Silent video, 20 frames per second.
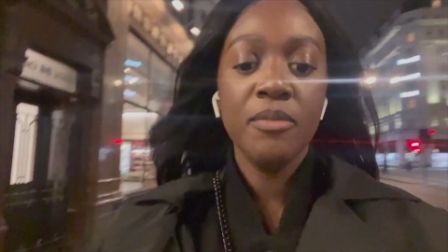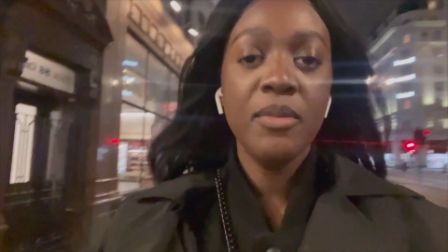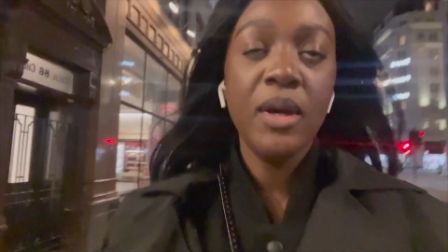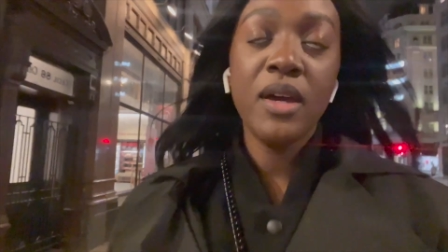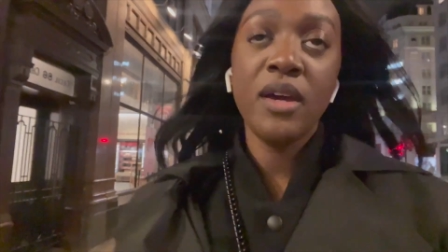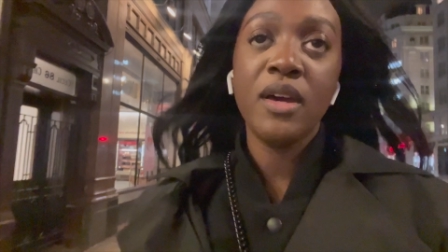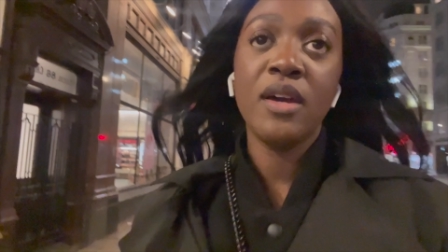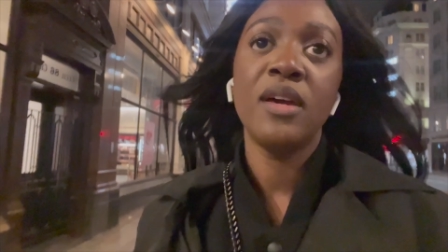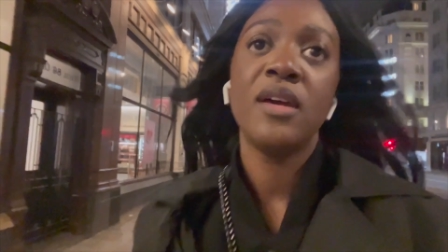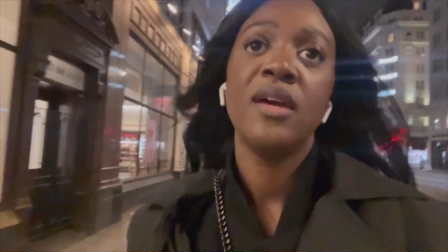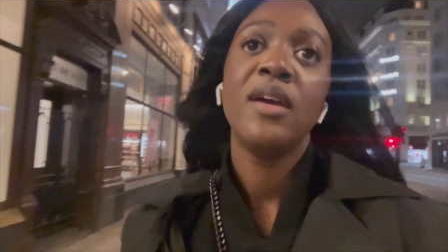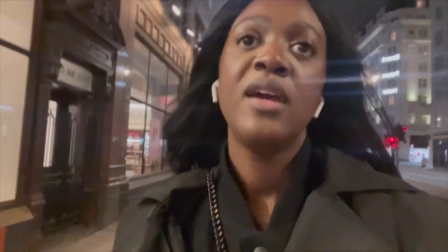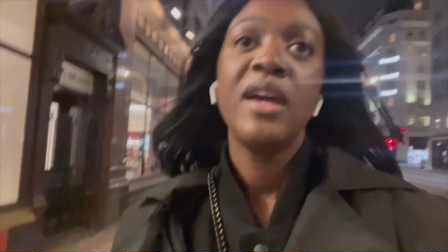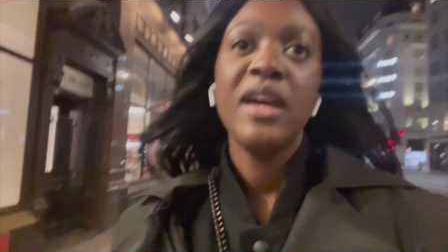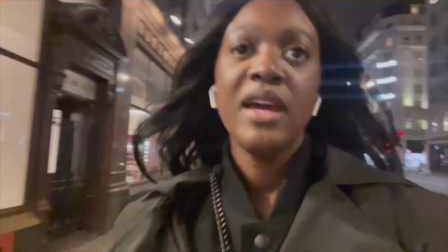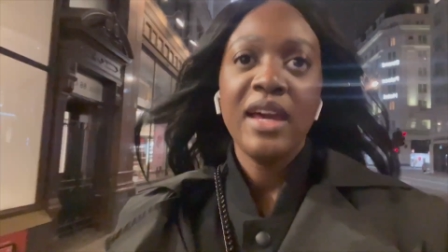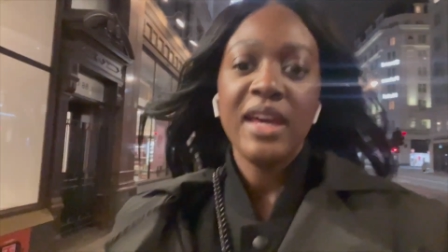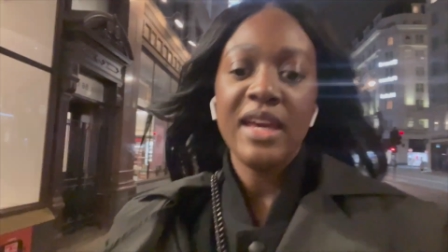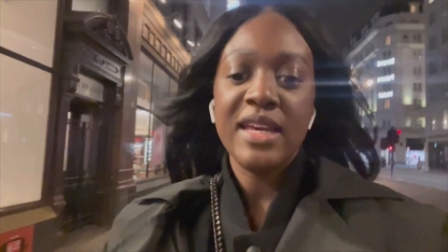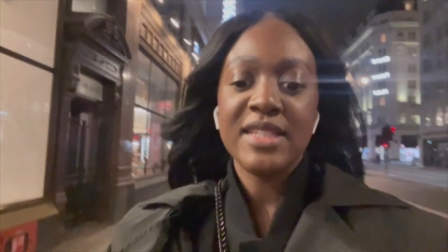
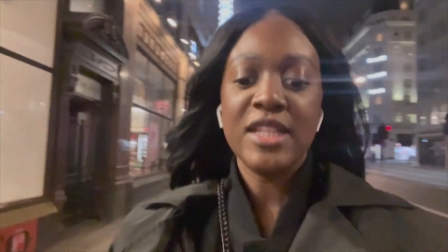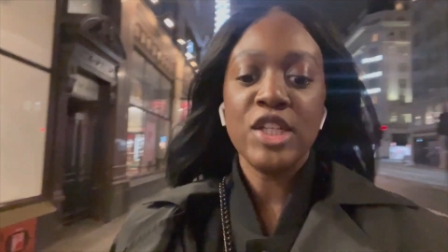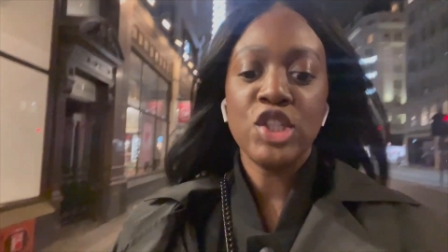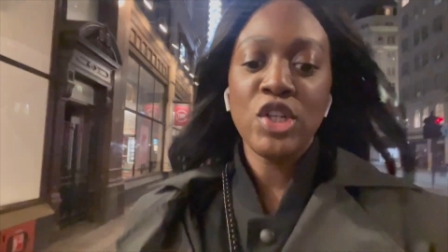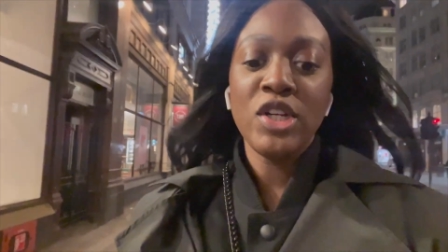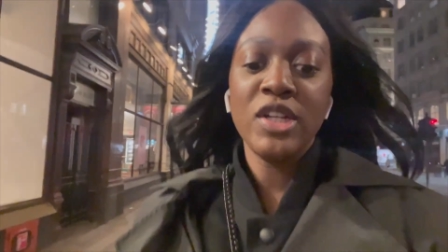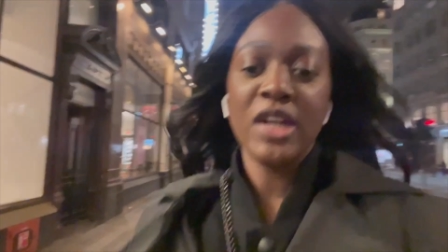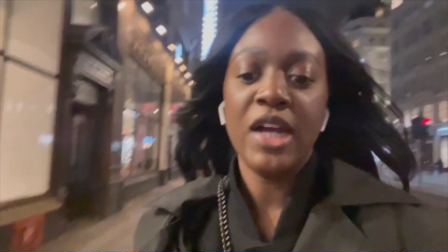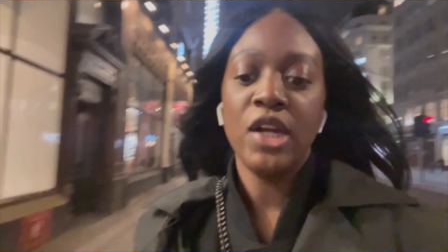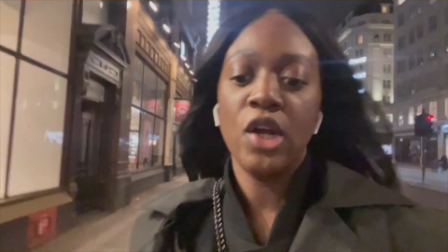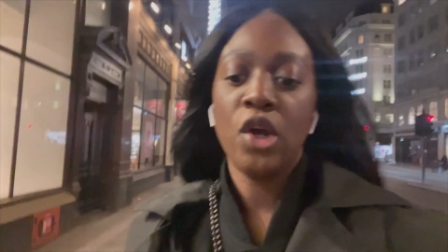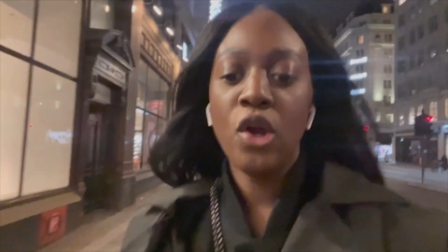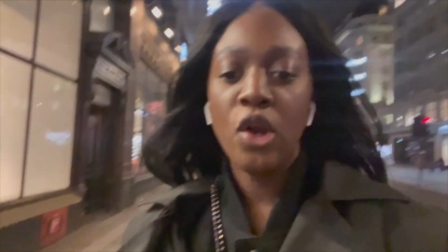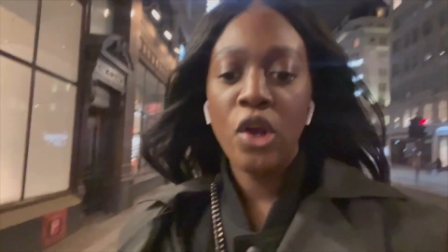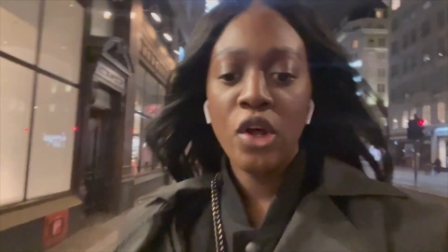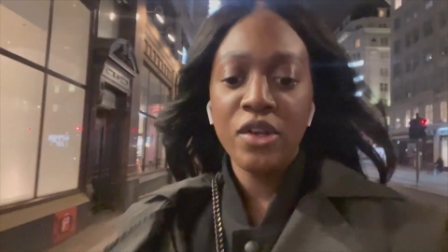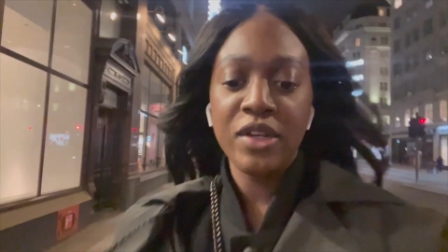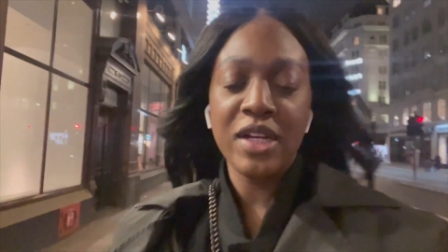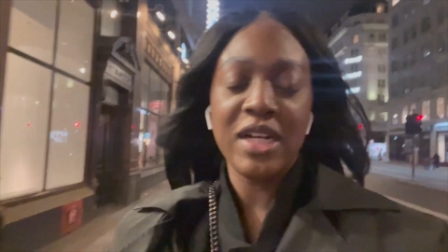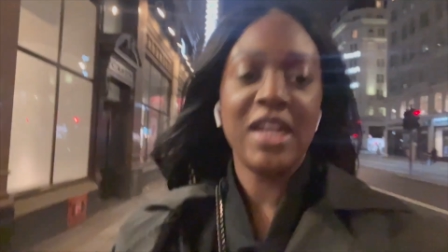it is literally nine
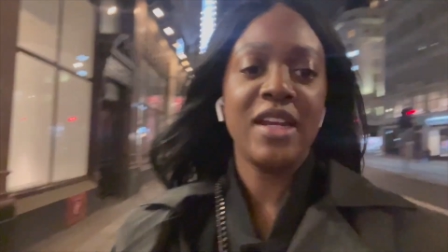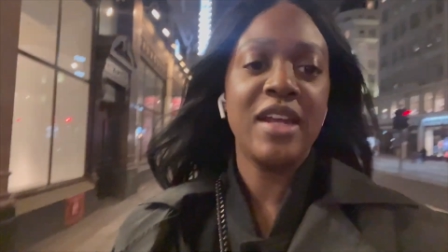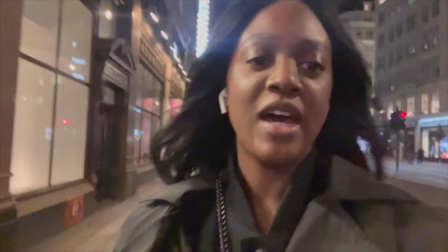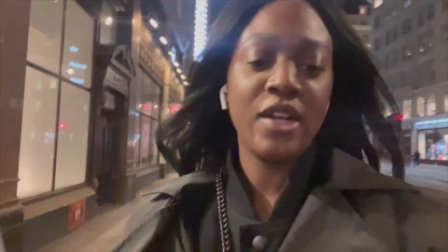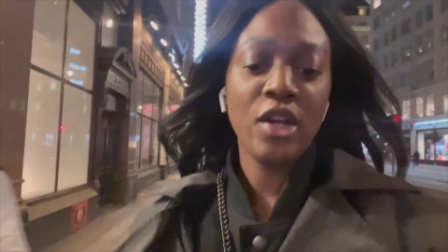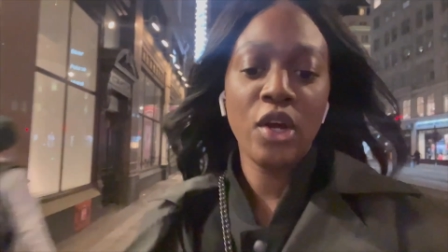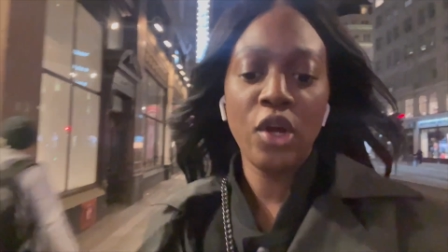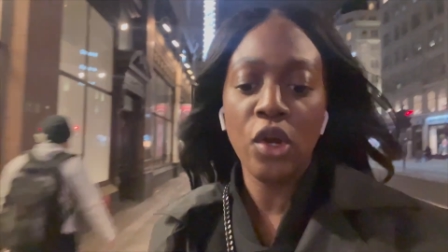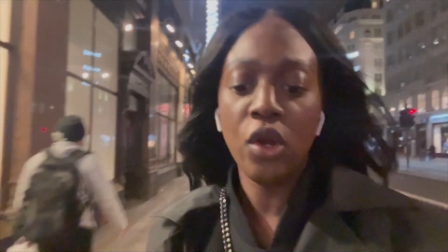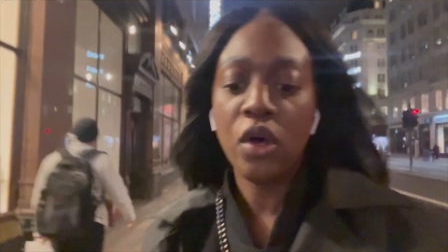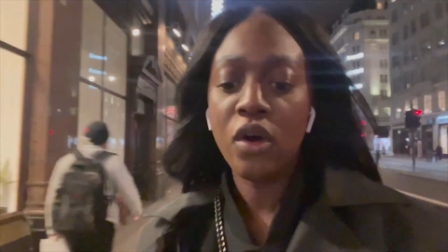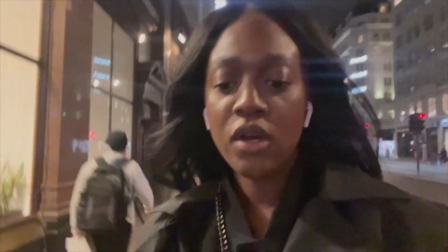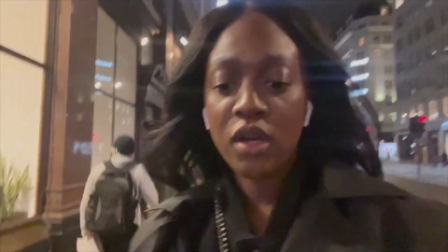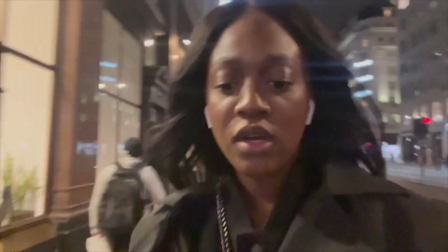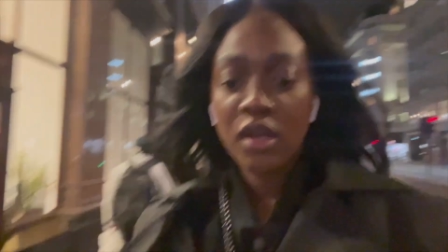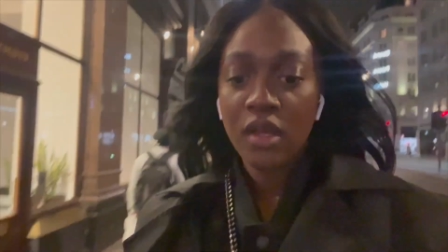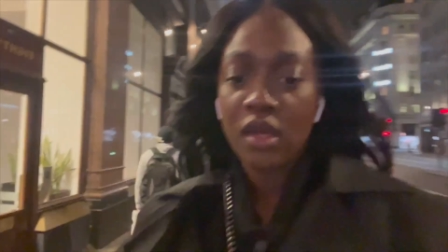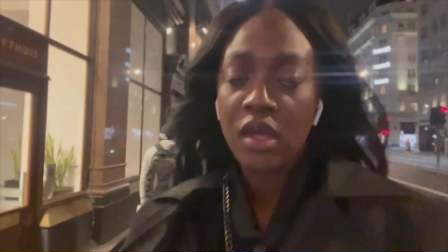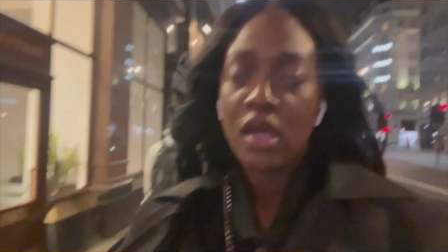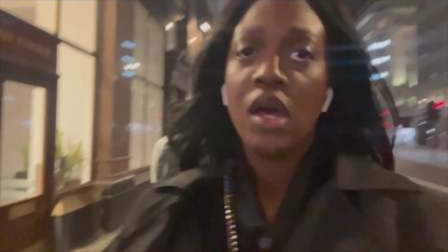o'clock nearly nine o'clock
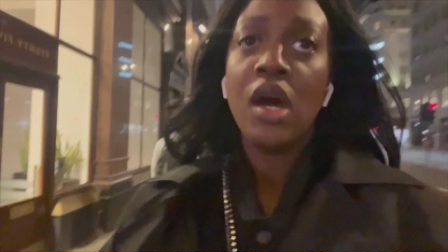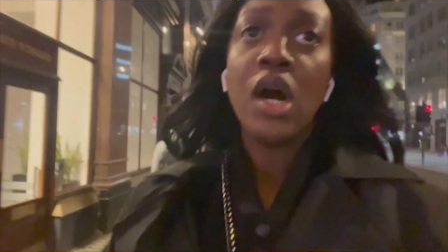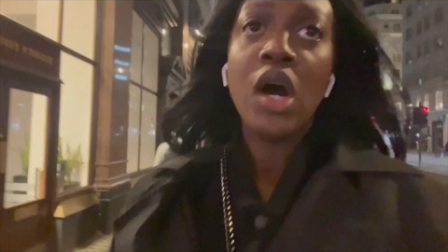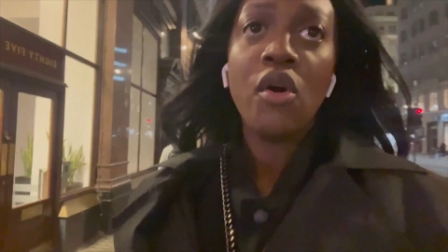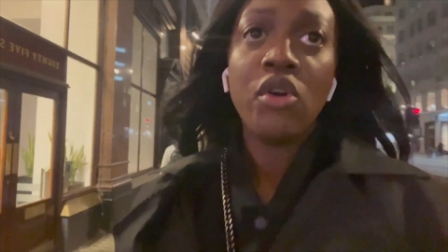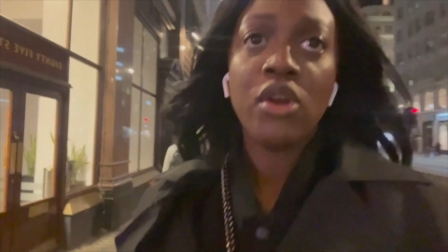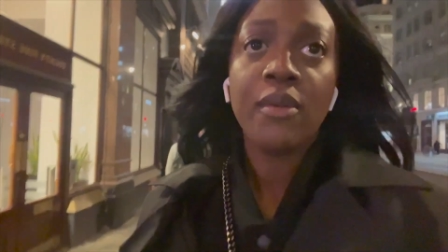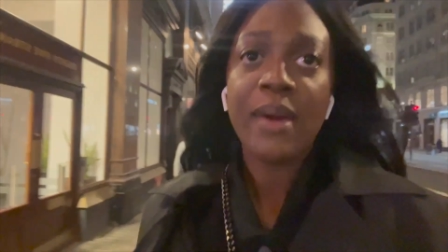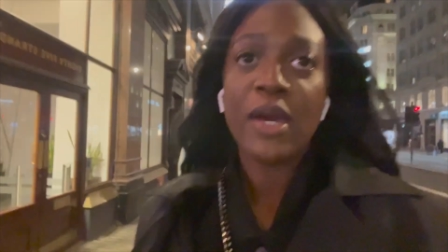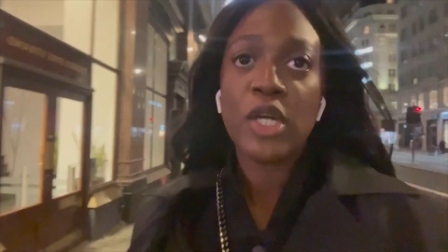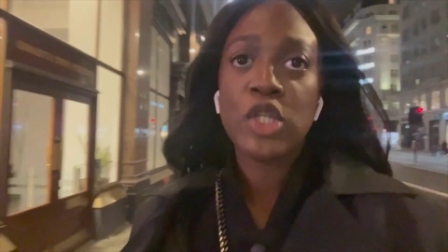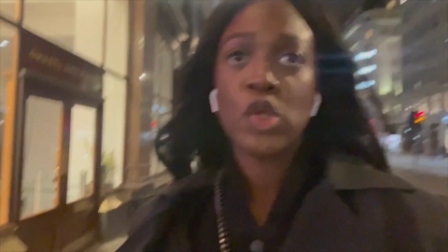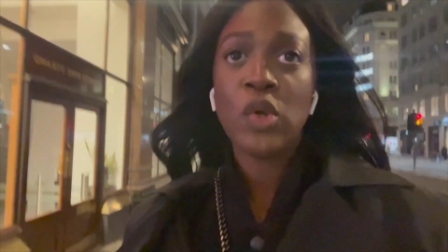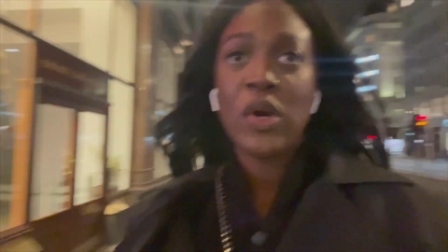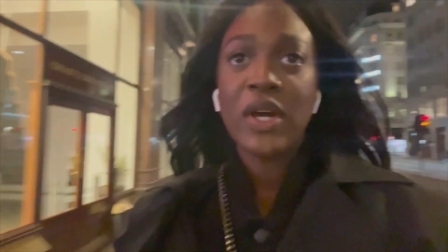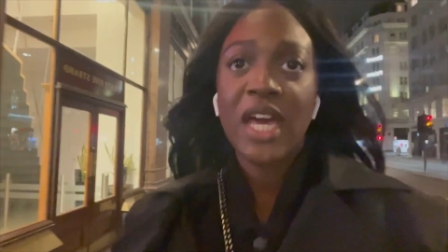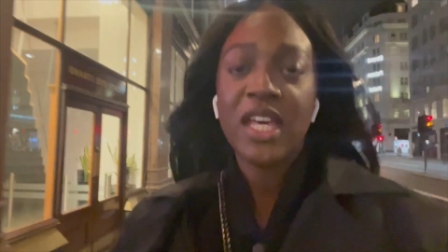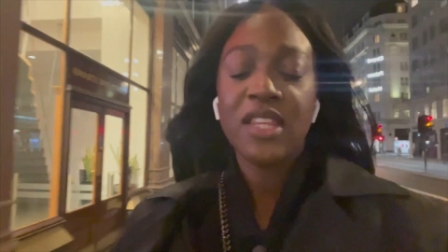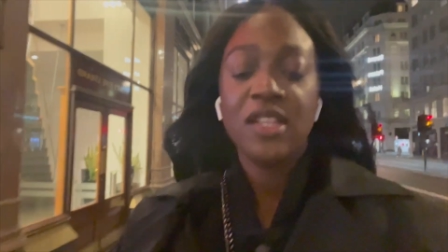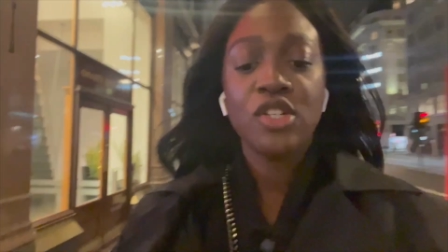i want to make sure i
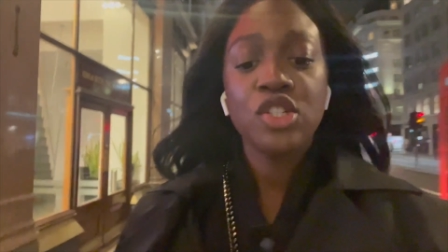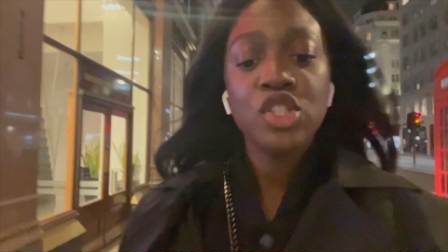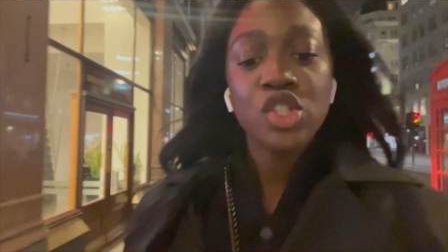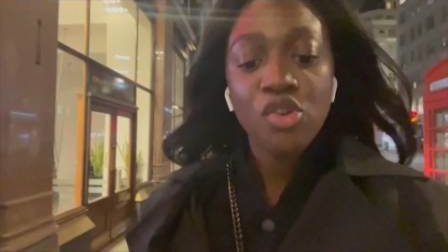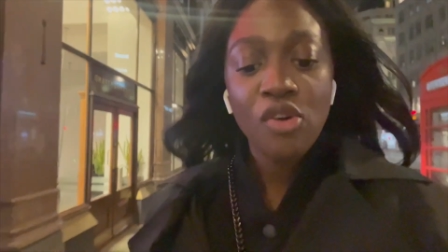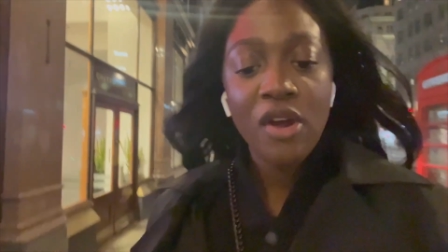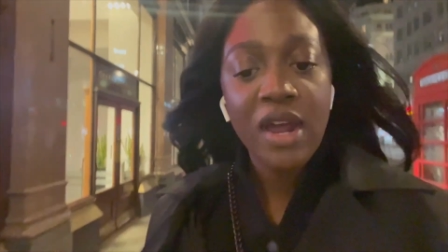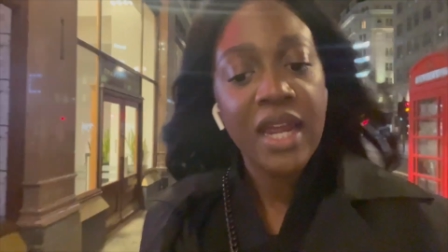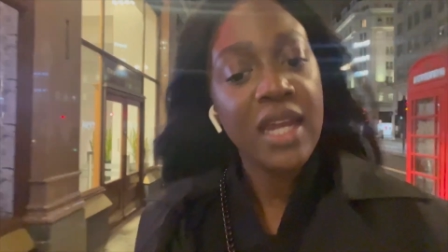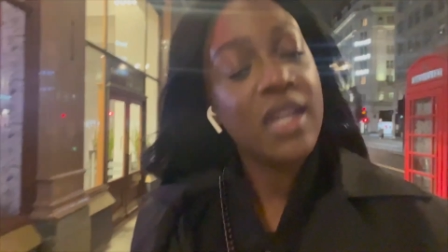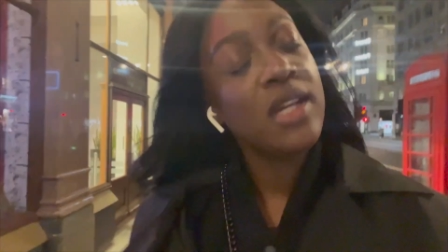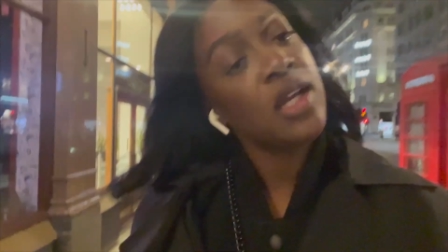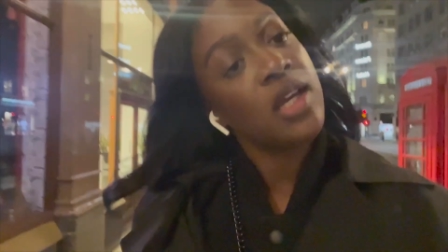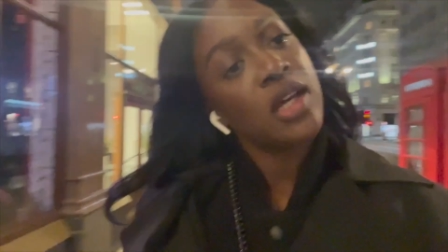get this train